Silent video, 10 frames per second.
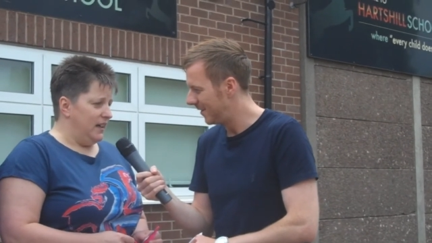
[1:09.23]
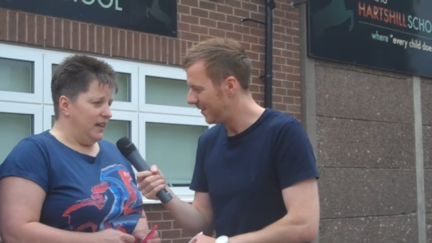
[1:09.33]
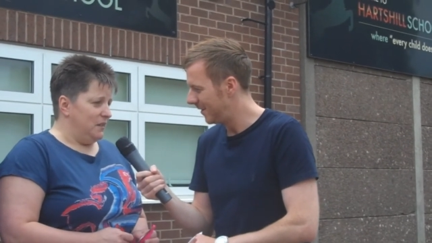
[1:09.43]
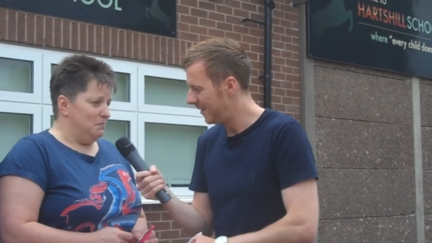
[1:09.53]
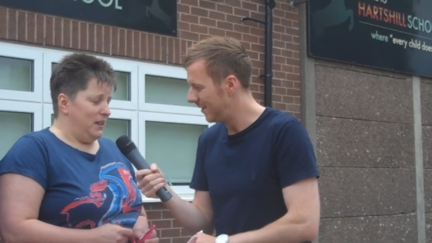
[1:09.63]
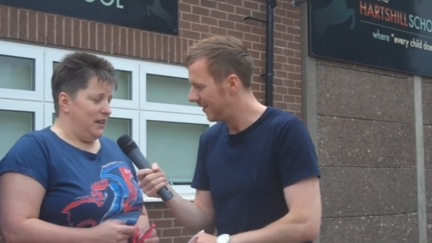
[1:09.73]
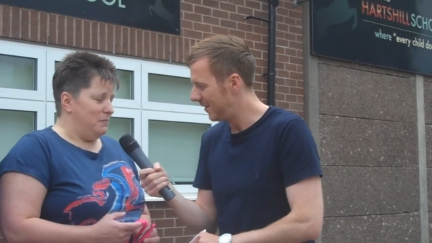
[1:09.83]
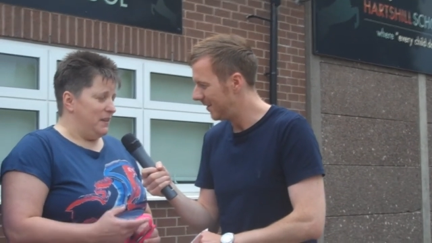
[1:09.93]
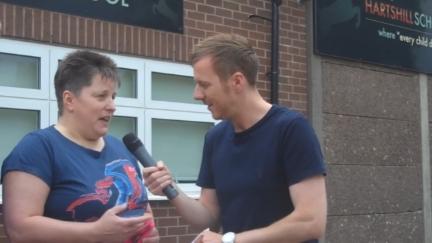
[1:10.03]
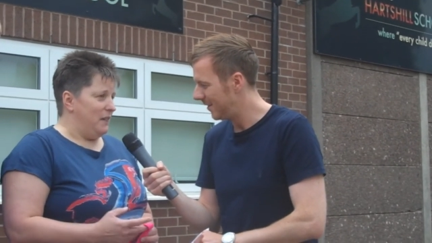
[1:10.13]
Speaker 1: um,
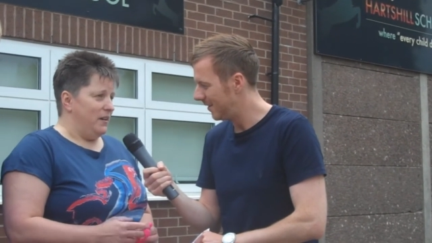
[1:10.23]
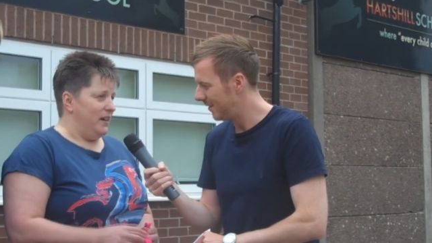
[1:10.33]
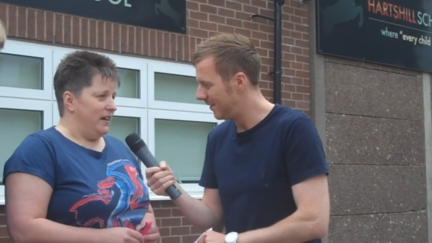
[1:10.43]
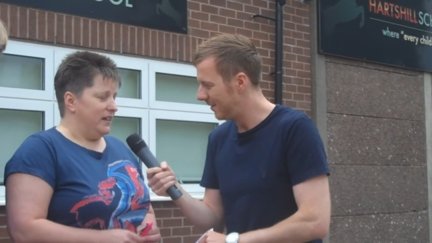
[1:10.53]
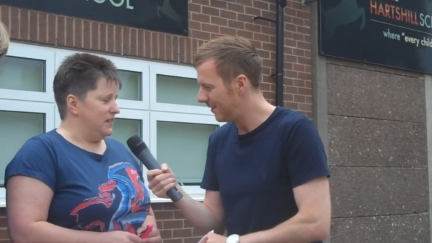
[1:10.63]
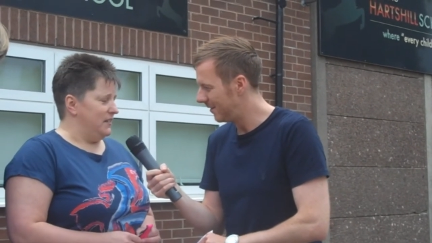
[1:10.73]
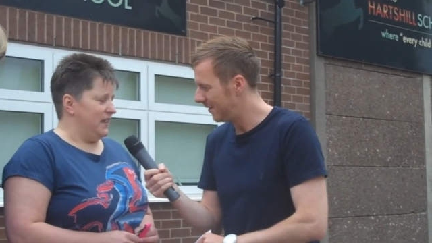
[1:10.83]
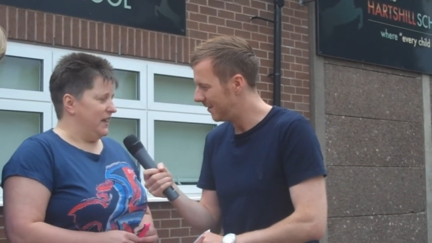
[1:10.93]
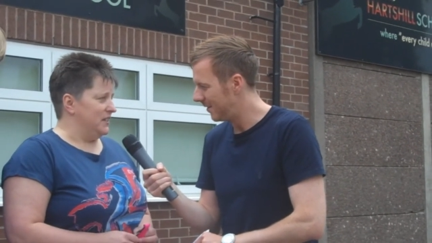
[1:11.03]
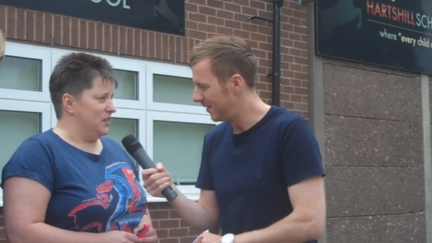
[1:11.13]
and without her I don't
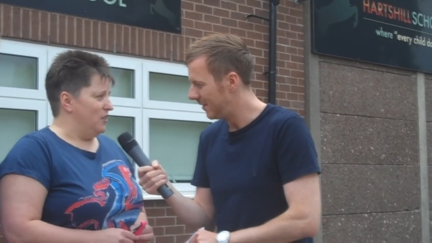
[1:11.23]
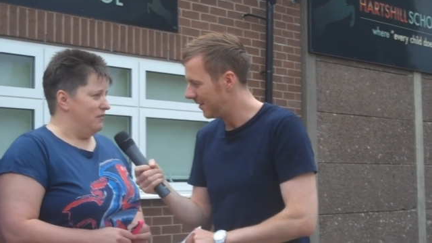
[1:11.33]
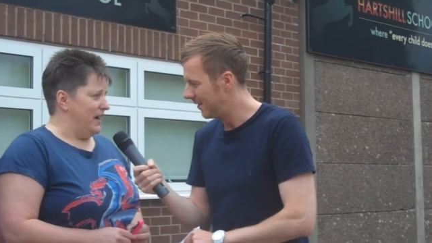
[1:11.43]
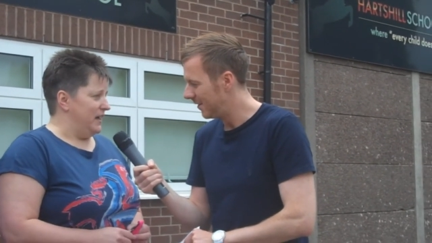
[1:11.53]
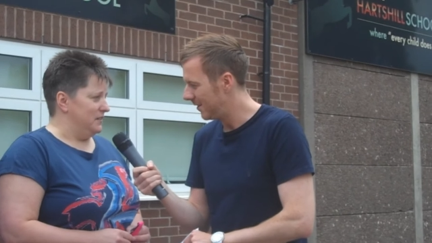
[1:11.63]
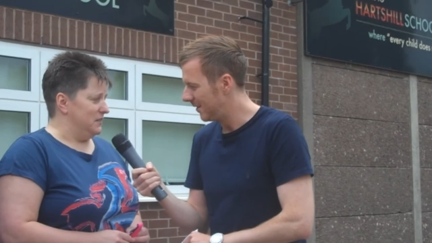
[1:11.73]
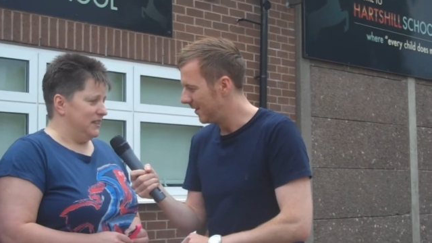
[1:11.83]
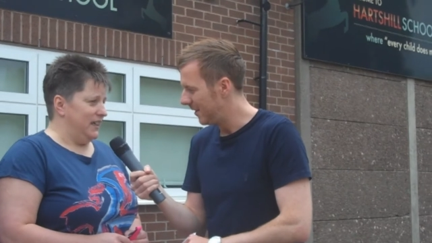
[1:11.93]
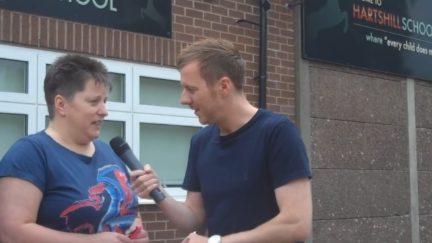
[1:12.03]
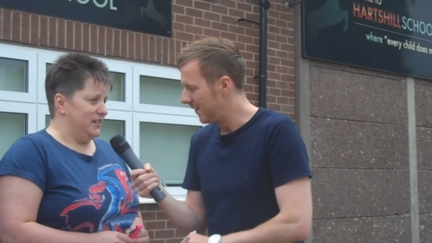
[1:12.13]
think I'd have got round
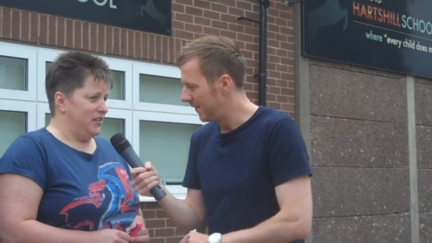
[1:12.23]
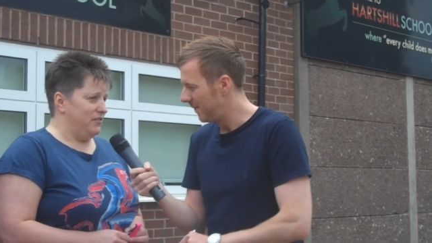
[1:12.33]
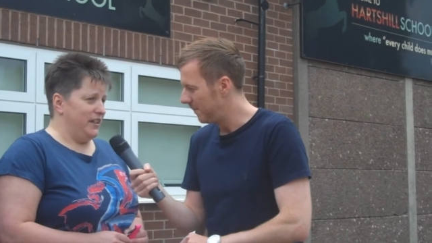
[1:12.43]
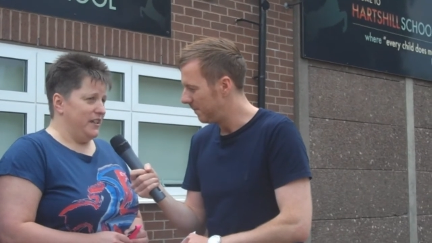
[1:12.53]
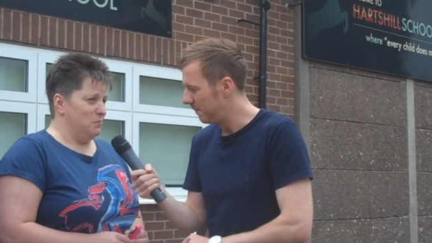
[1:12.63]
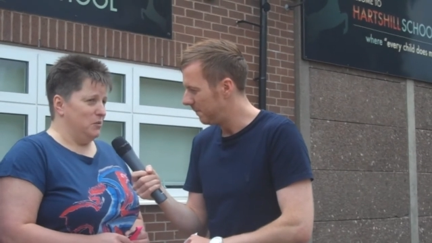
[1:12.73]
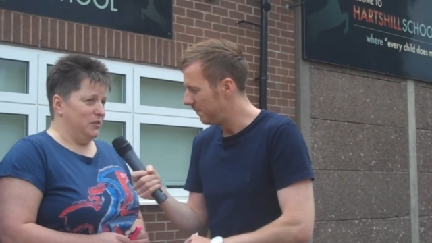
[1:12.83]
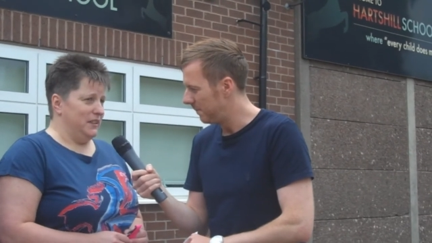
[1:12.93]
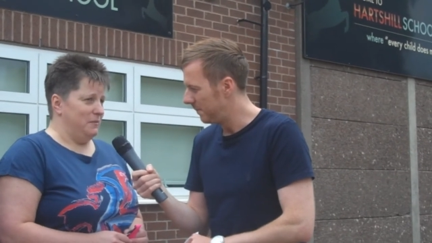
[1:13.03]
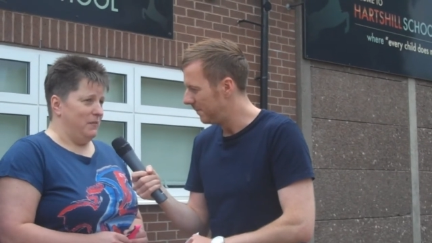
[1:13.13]
and at three in the
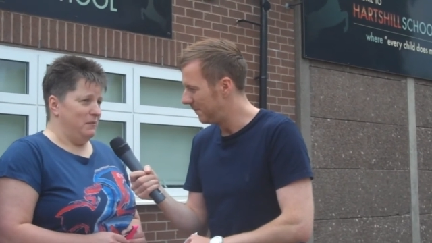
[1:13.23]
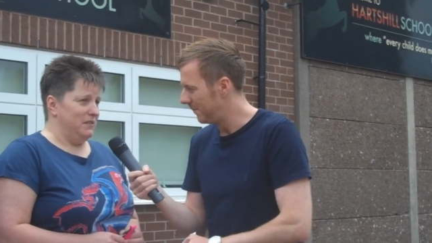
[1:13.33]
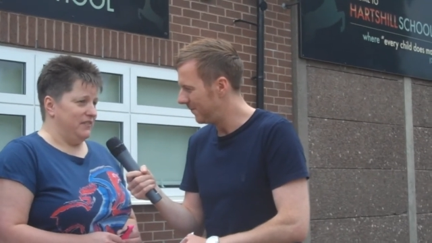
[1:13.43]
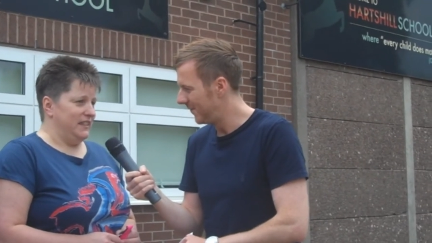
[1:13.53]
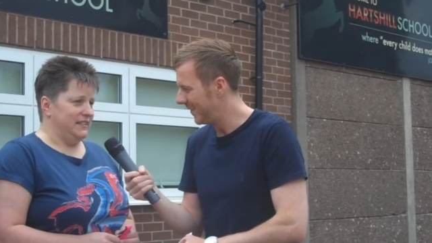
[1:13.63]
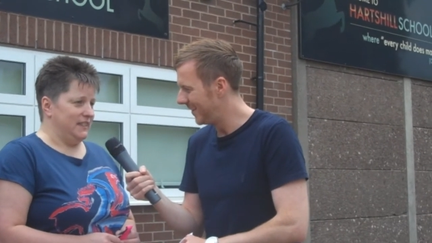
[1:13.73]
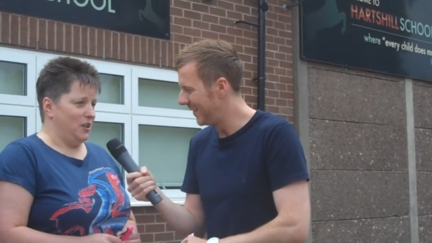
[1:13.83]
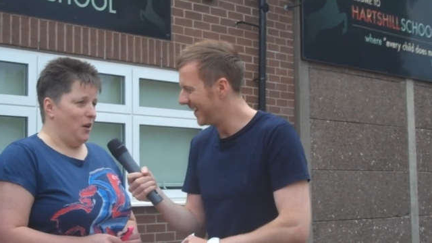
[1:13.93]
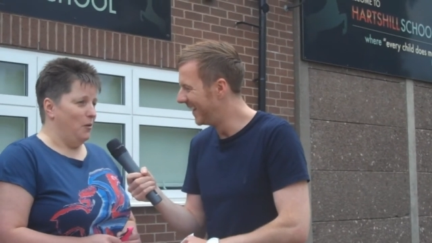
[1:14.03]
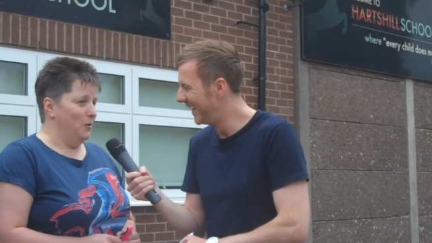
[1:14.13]
morning when we're freezing
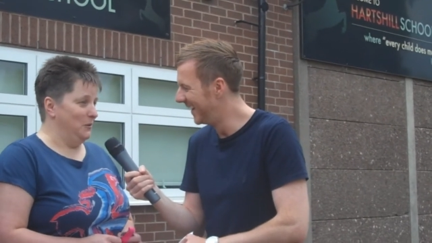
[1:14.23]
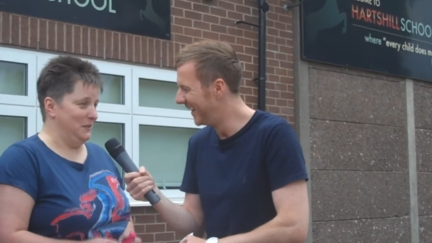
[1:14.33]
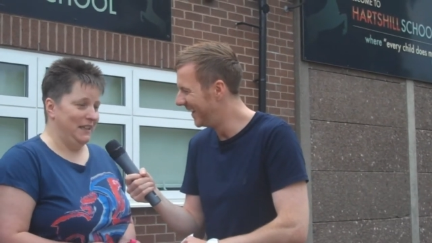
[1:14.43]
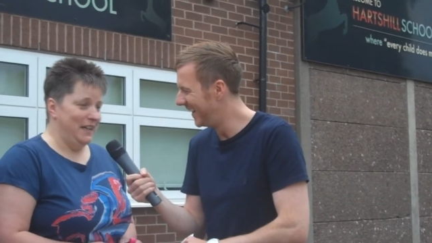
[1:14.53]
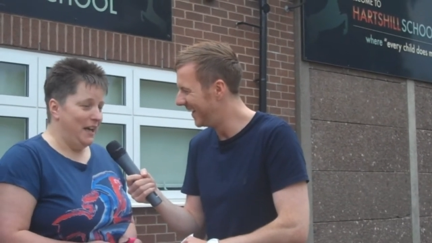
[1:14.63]
cold